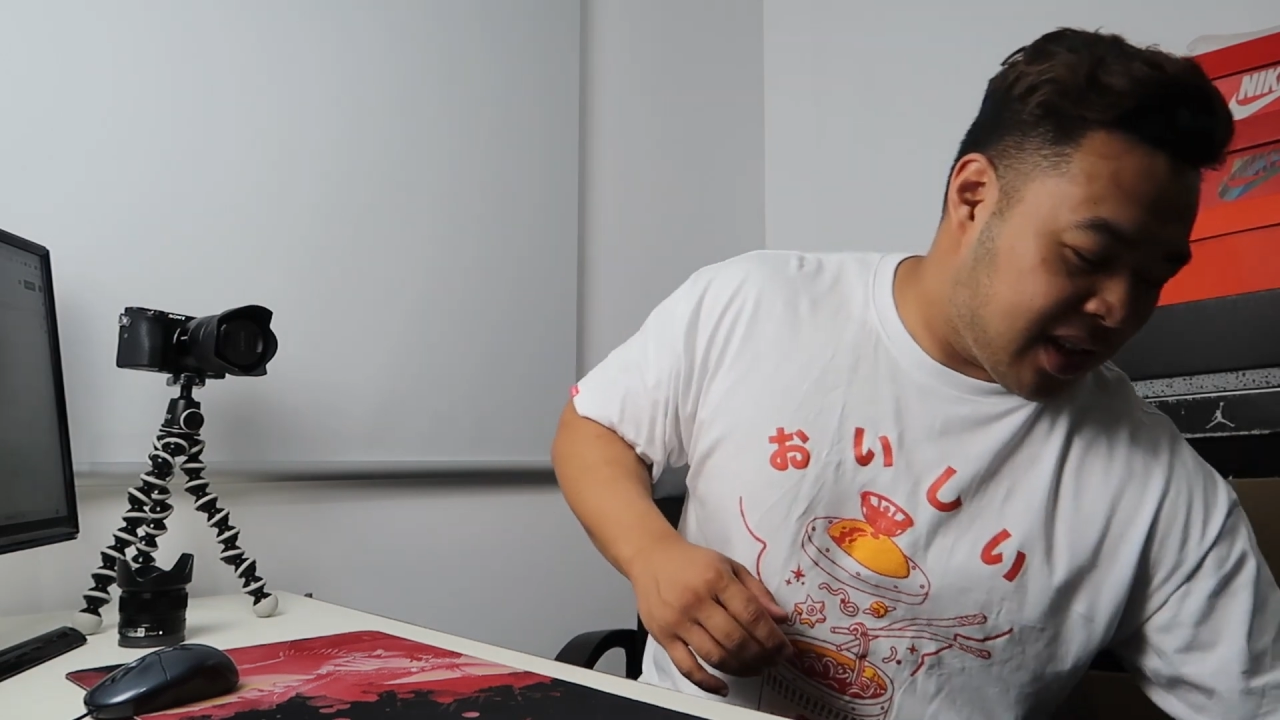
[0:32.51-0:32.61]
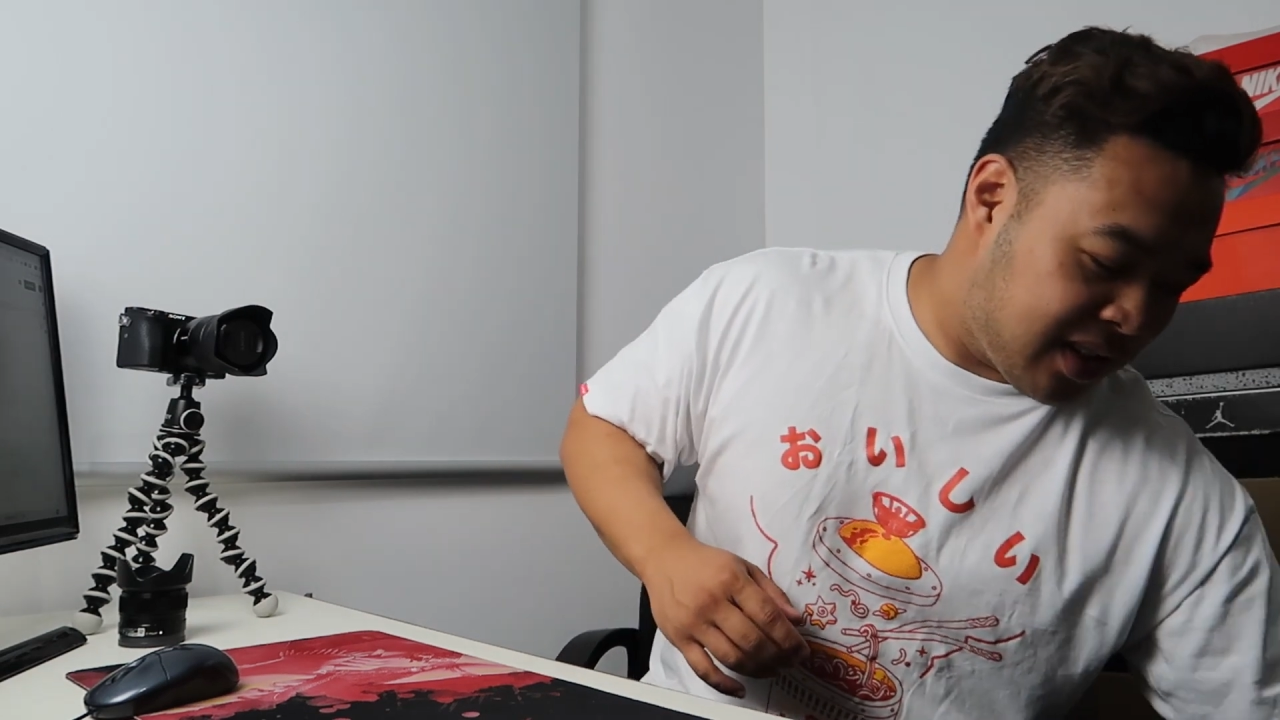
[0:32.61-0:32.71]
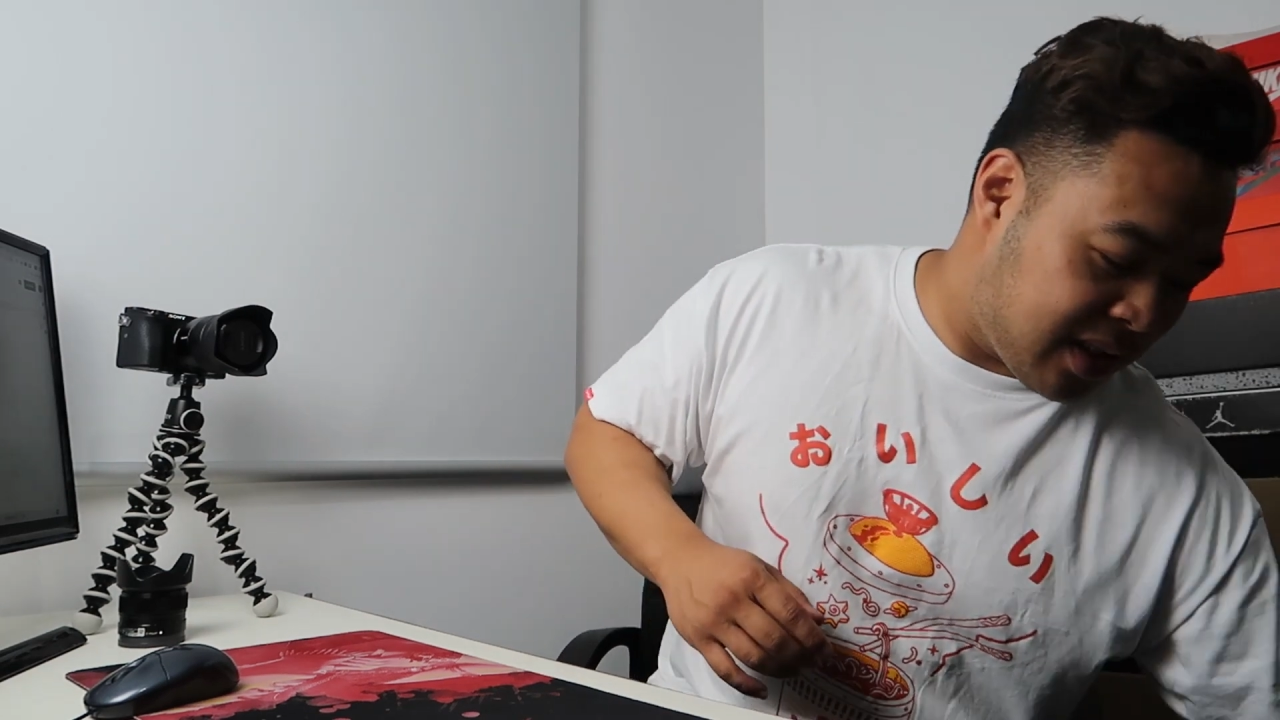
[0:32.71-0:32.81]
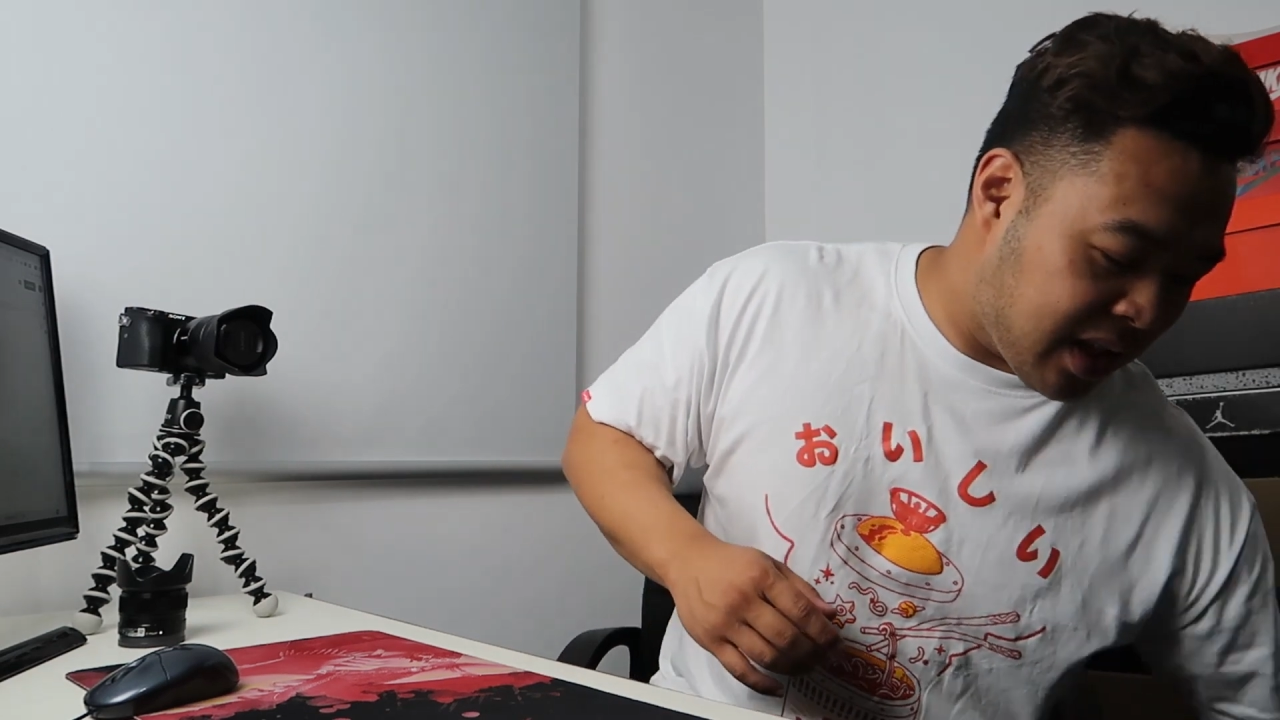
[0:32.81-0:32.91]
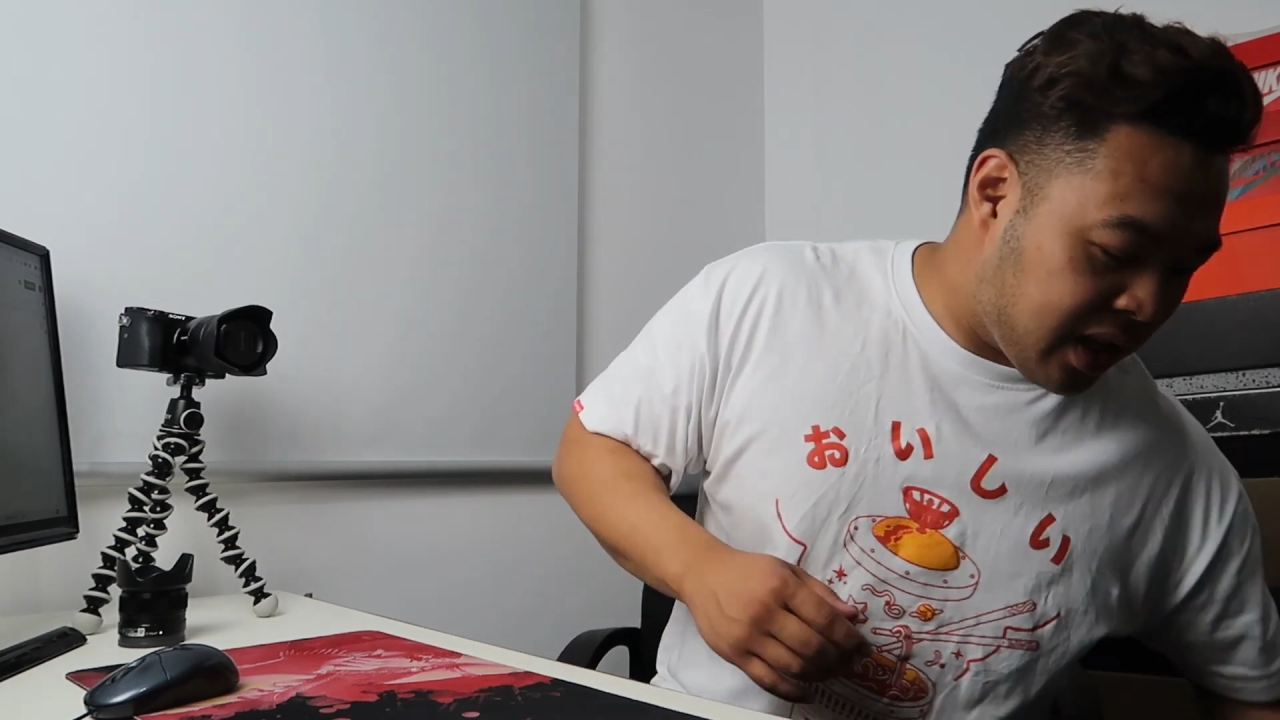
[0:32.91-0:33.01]

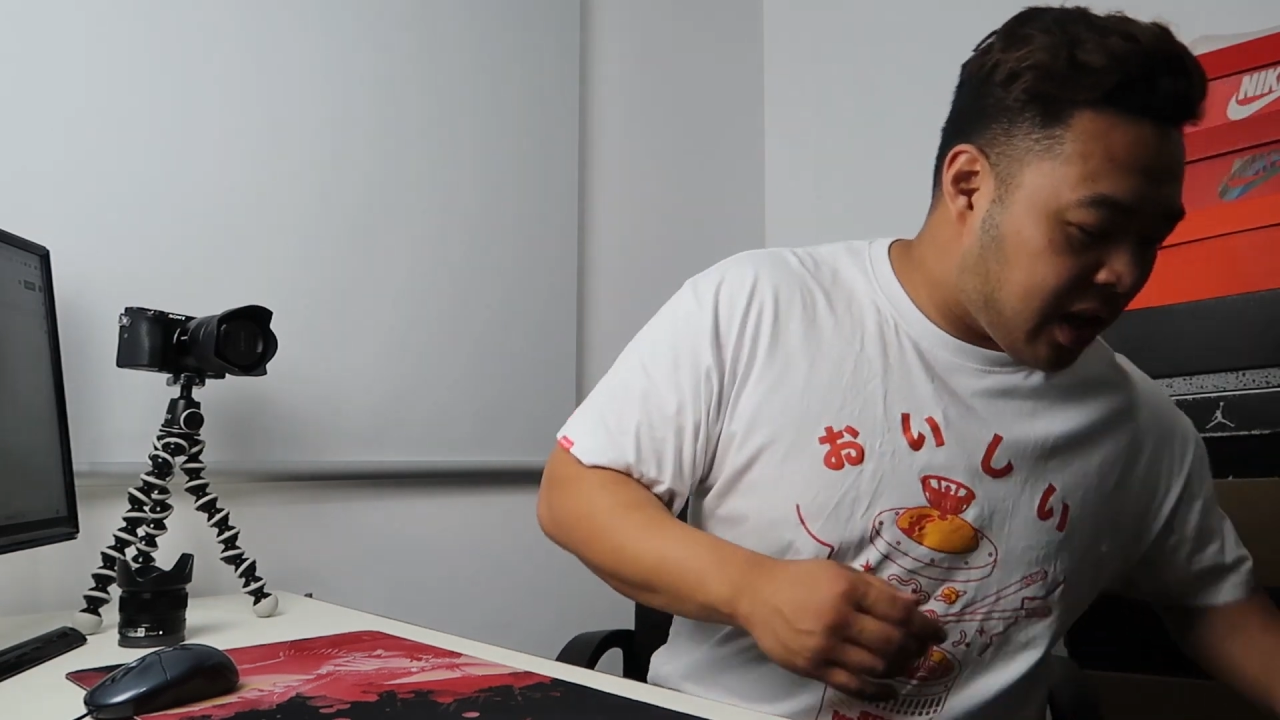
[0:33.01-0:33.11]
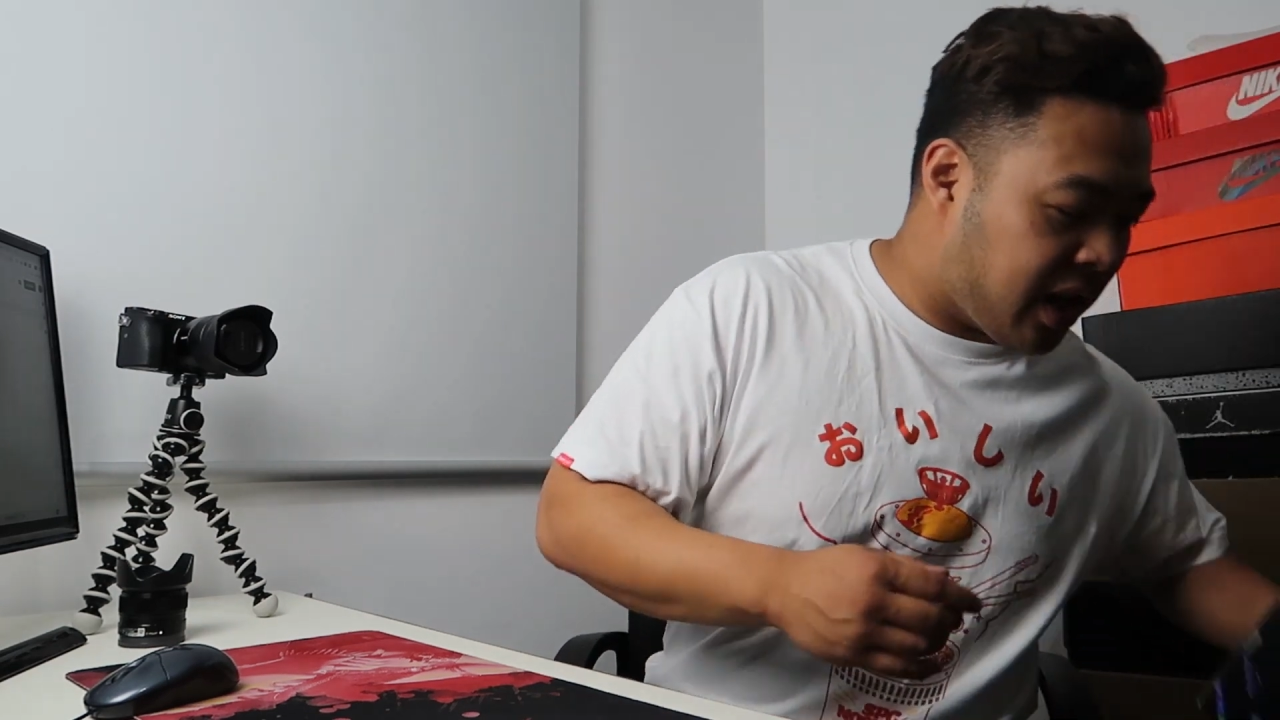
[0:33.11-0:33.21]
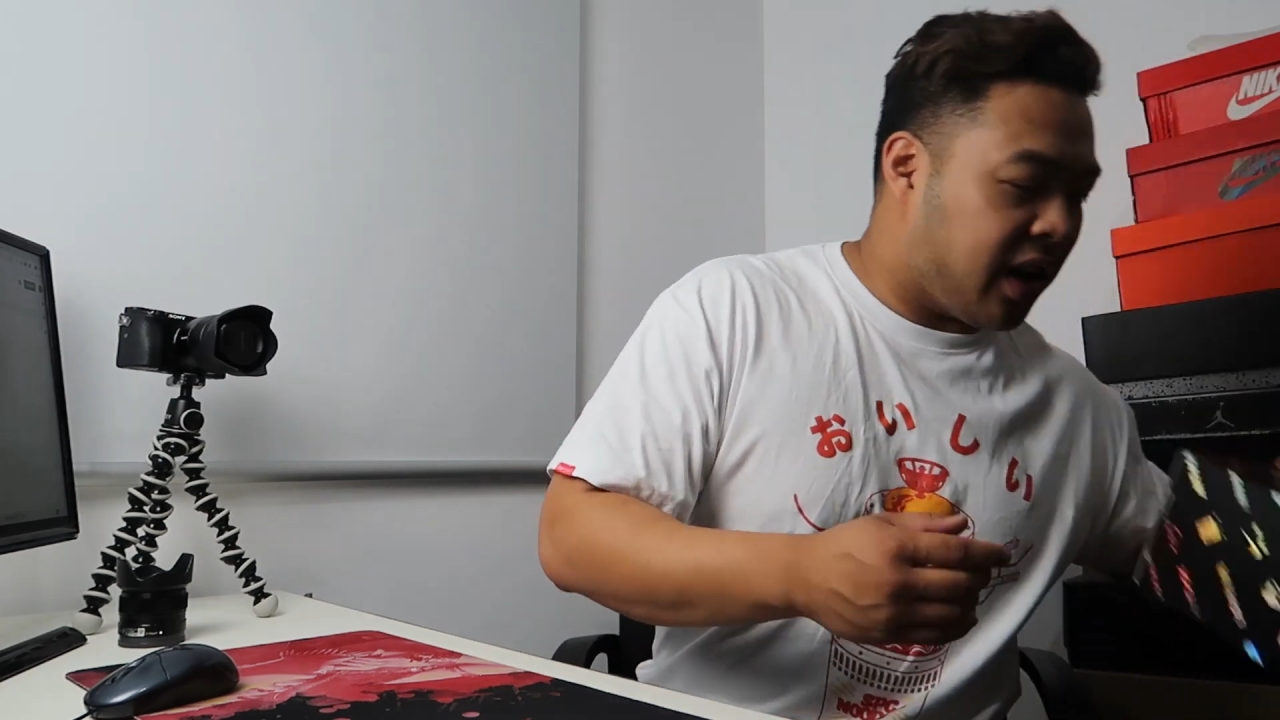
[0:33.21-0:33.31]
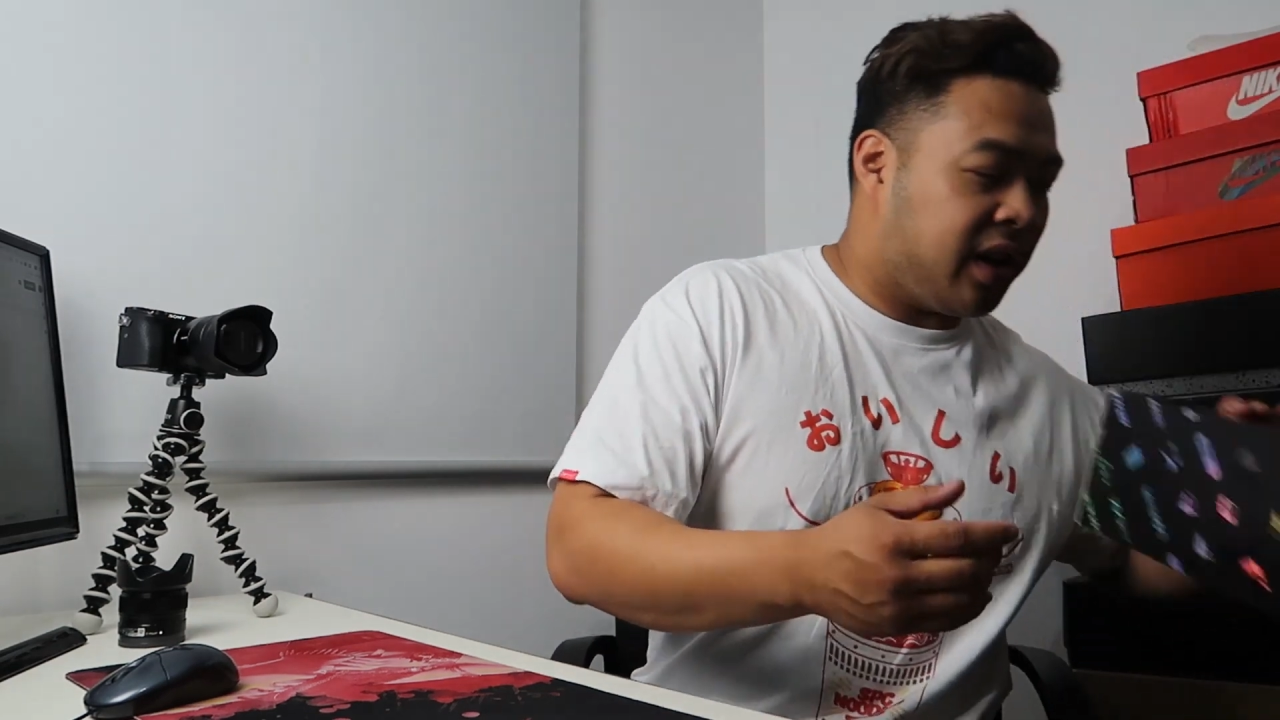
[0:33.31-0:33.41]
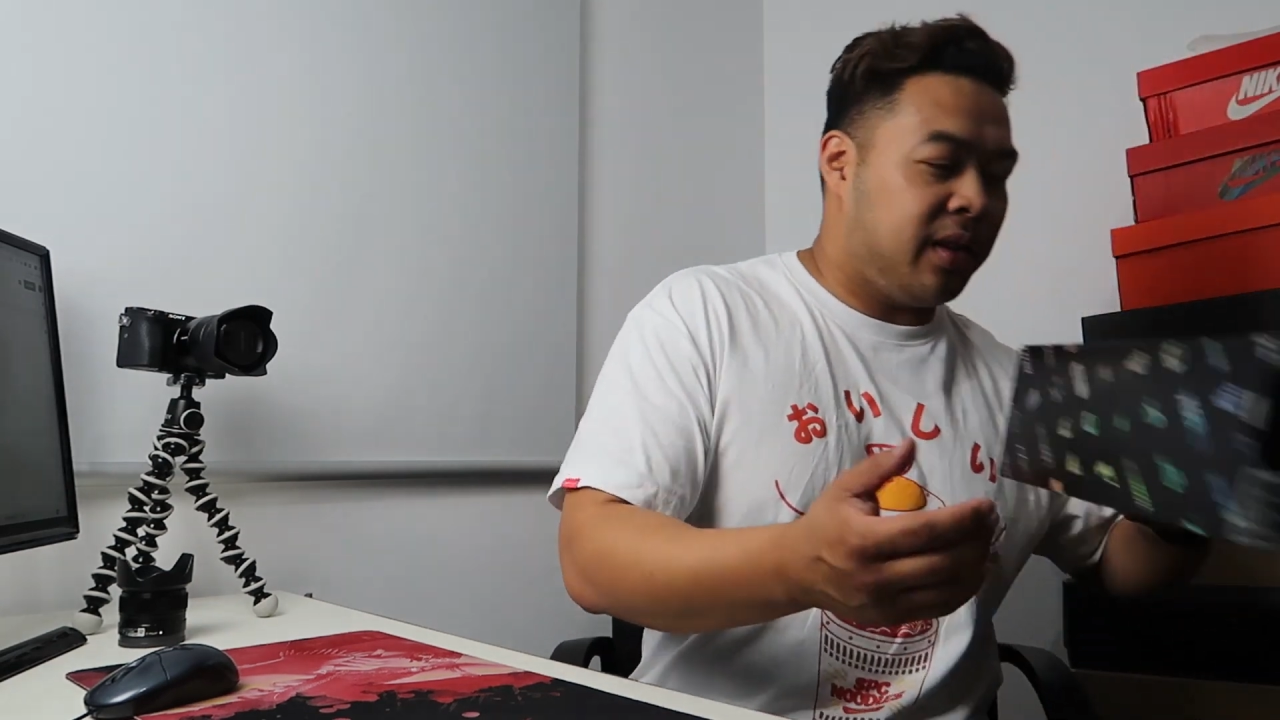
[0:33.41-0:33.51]

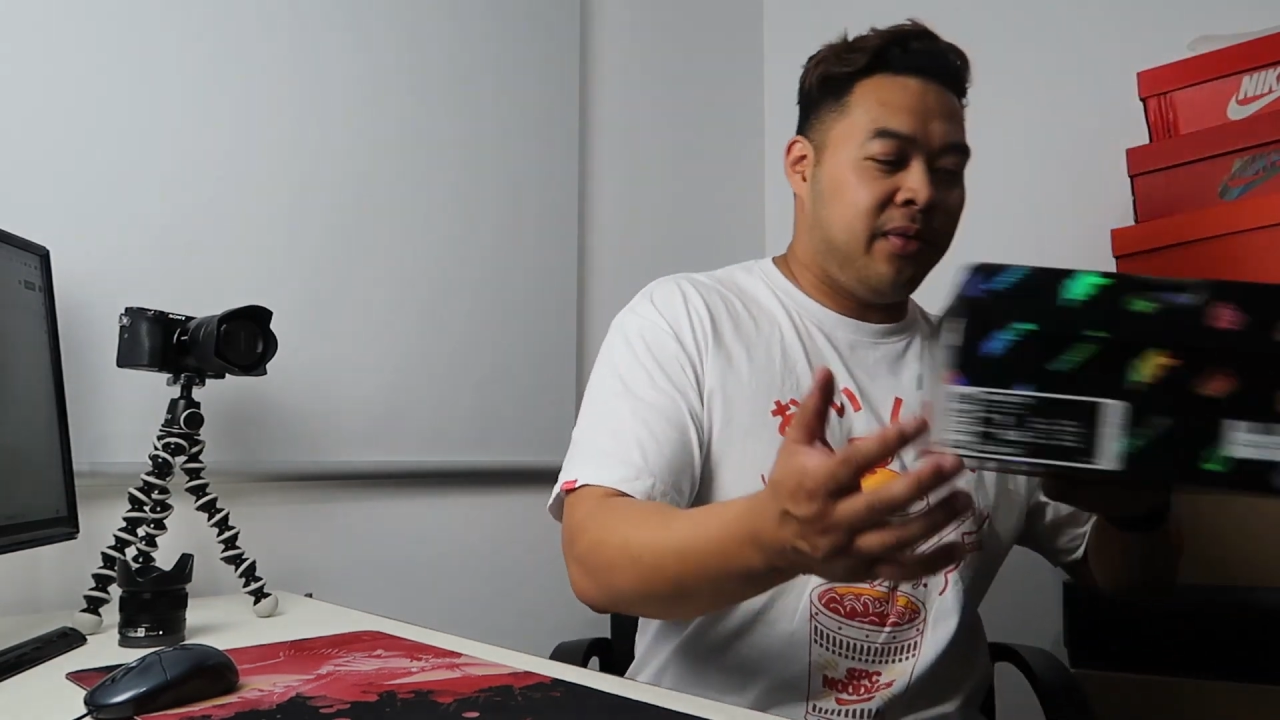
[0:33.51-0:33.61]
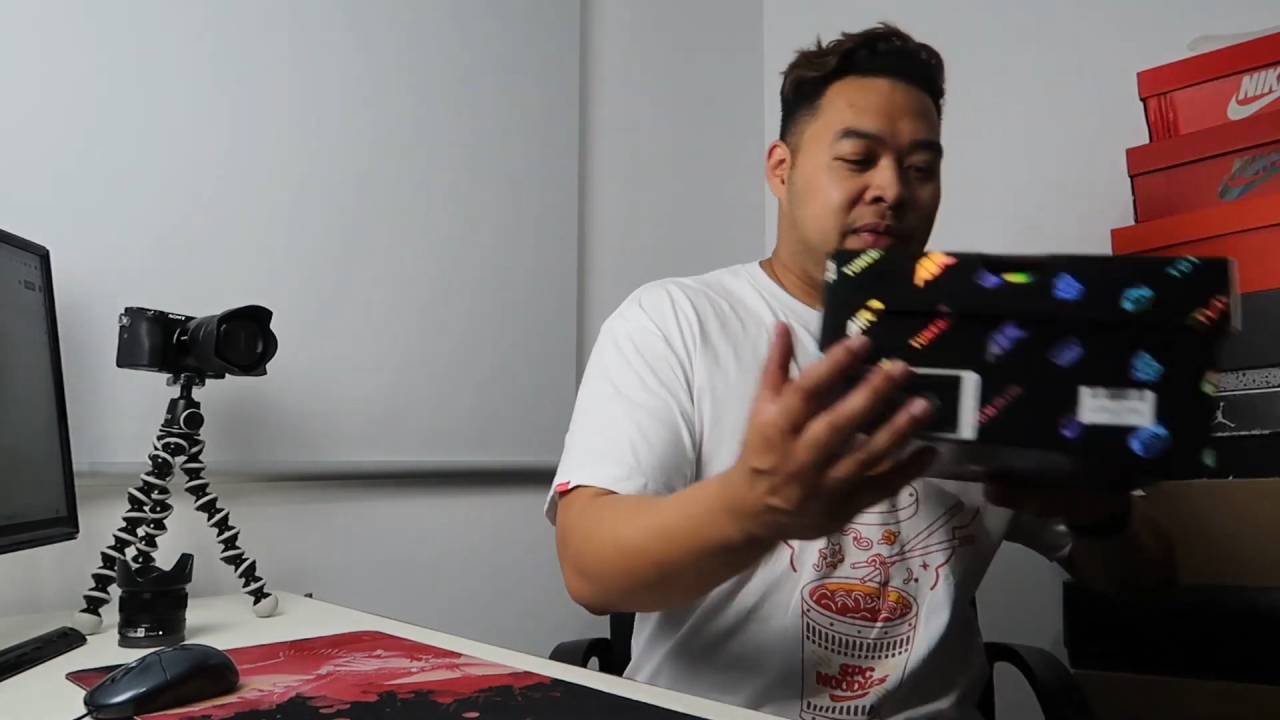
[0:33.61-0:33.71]
sneaker.